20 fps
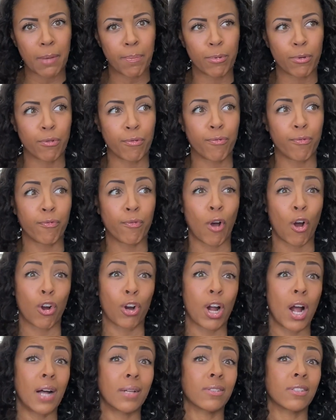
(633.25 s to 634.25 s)
you are
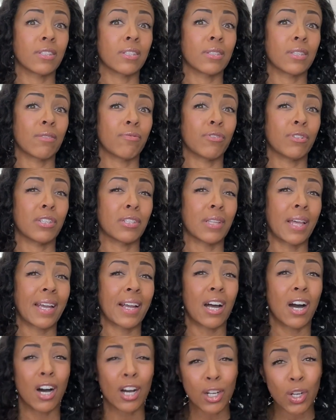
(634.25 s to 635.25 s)
constantly feeling like
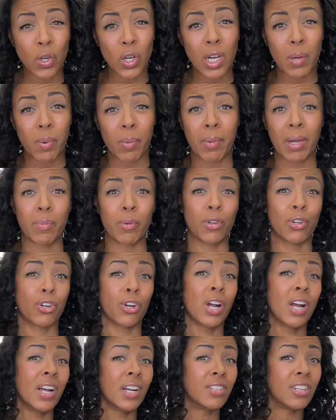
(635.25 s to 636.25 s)
hungry, but maybe you're
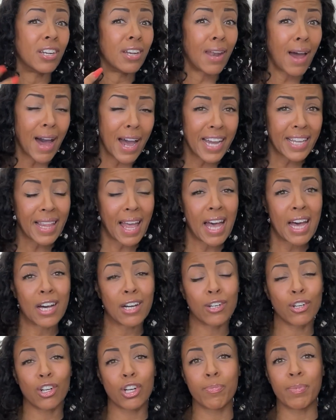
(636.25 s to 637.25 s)
denying that
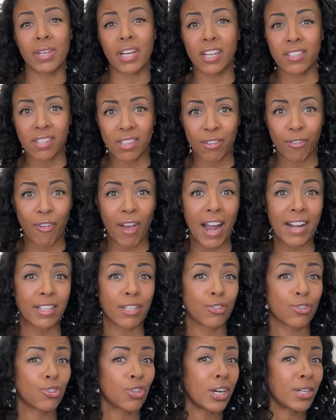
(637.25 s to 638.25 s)
hunger because of the fact that
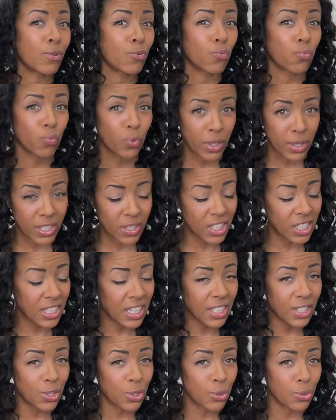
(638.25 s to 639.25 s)
you're trying to really
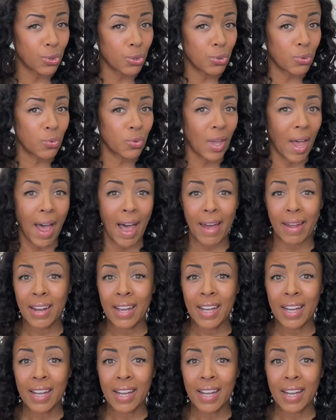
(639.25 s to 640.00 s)
stick to that